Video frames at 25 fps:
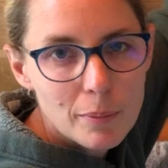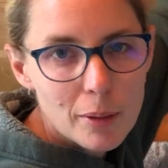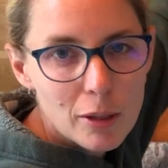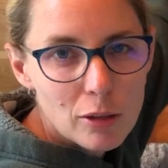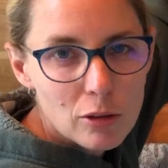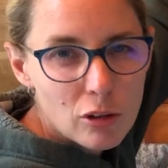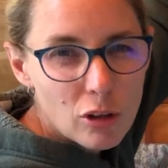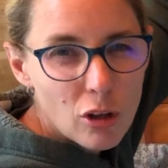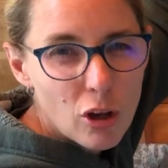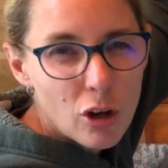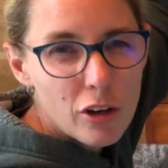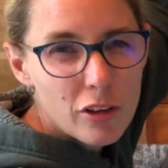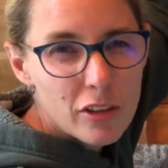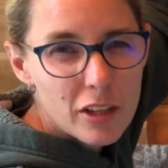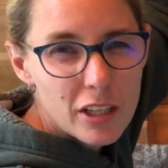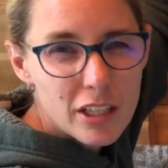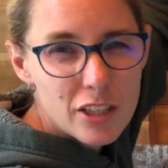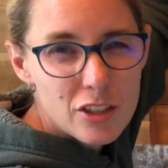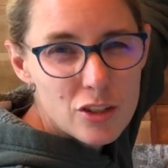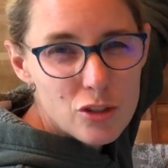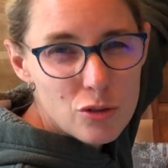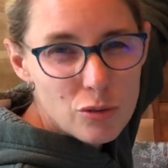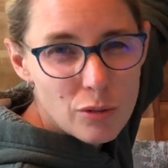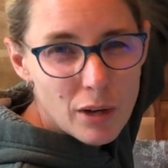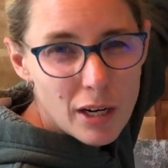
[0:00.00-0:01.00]
about a lot of the
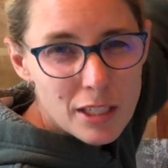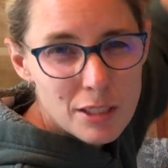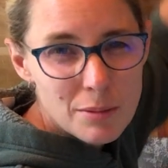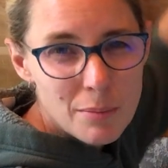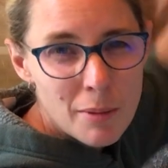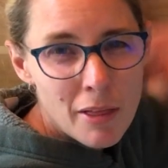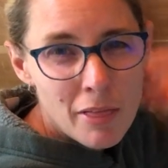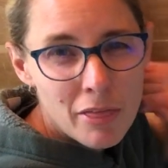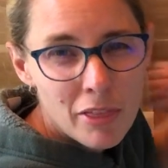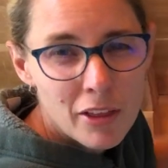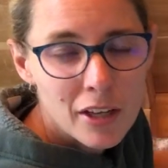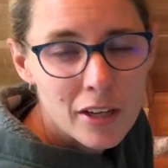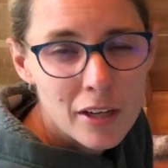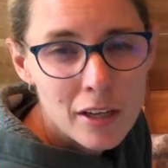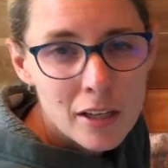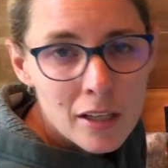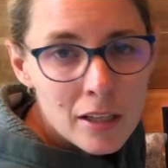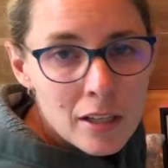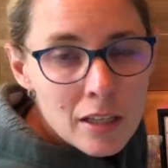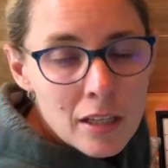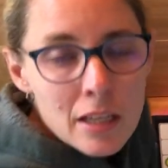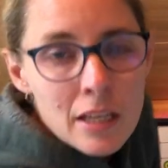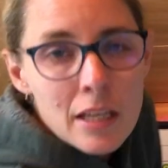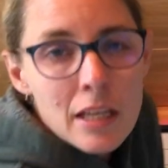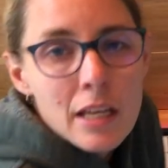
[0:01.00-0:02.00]
indirect method
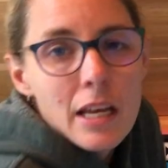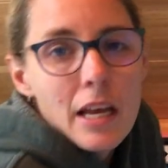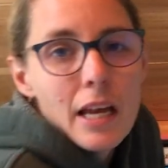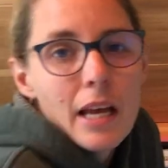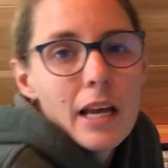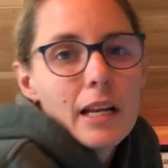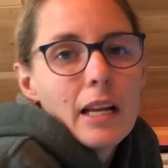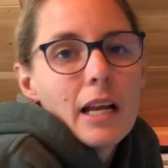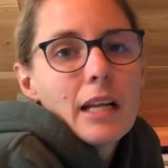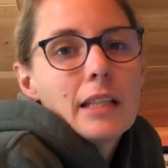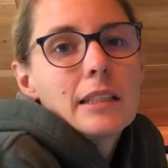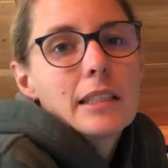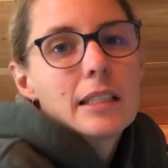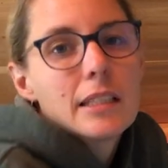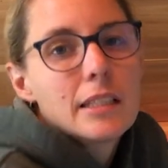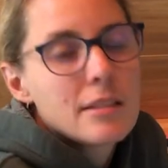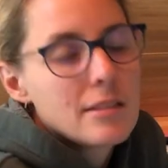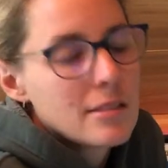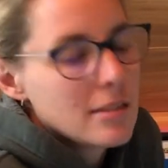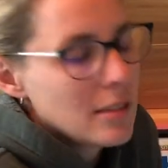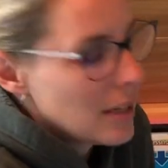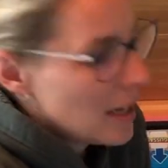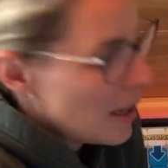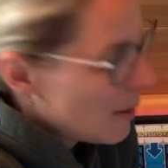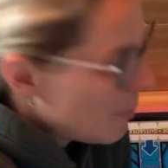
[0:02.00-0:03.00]
and at
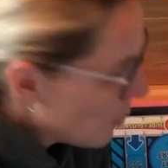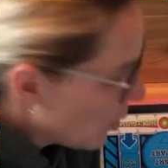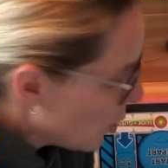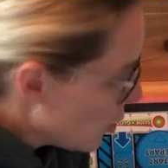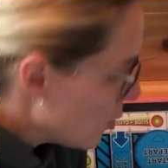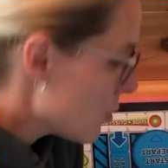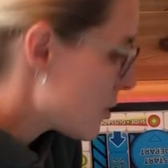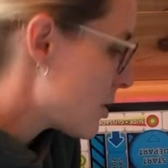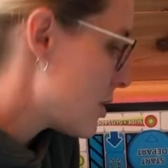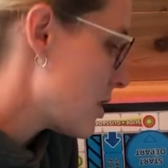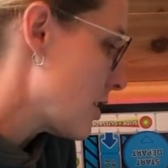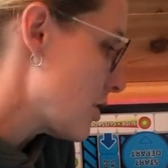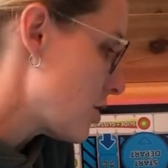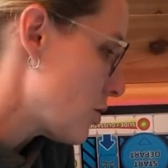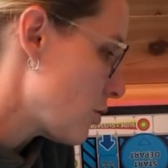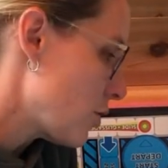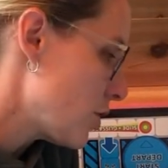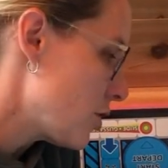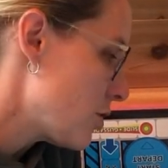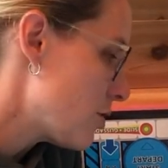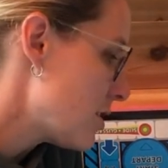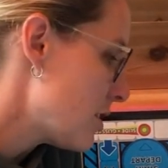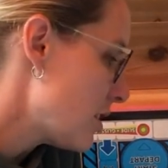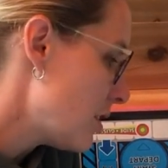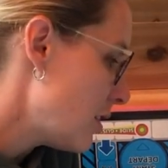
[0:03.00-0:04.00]
least and at most. And so
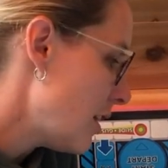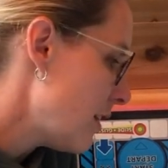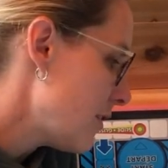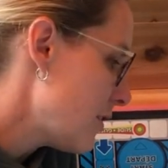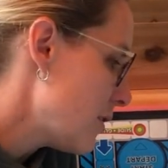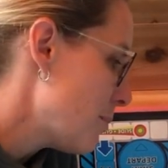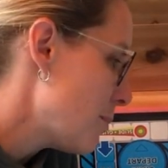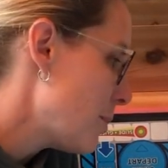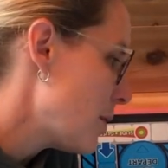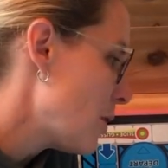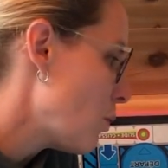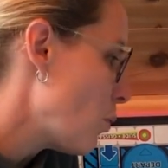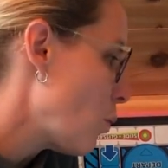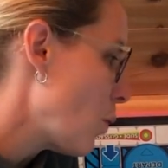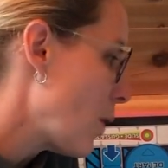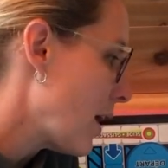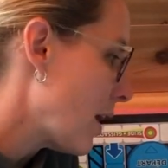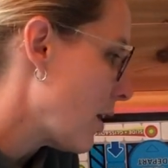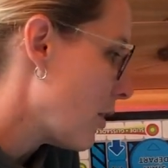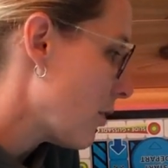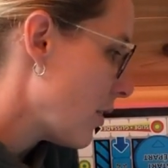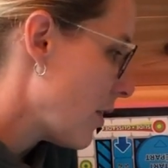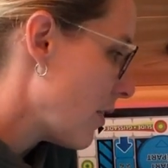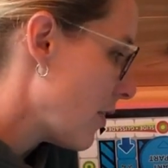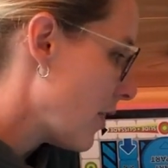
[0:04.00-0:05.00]
you still have to be
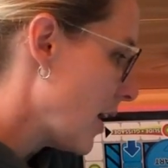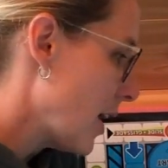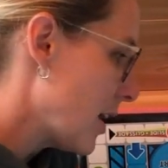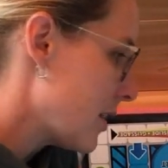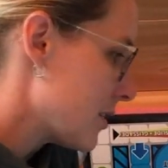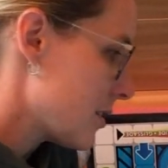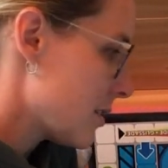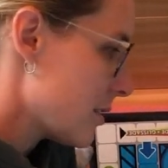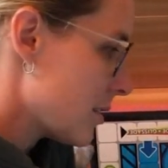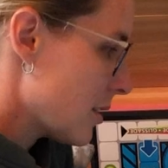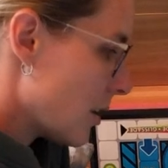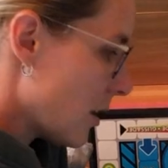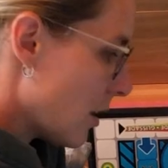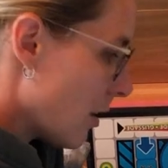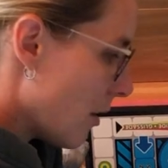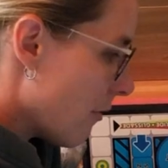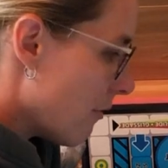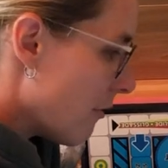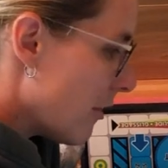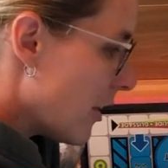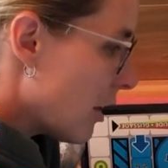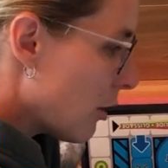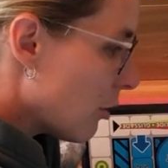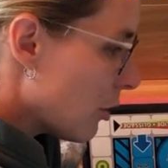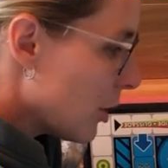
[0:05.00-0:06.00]
aware that that's a
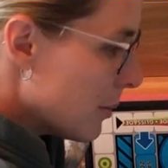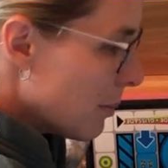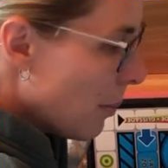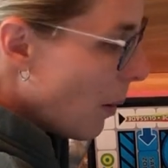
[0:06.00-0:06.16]
very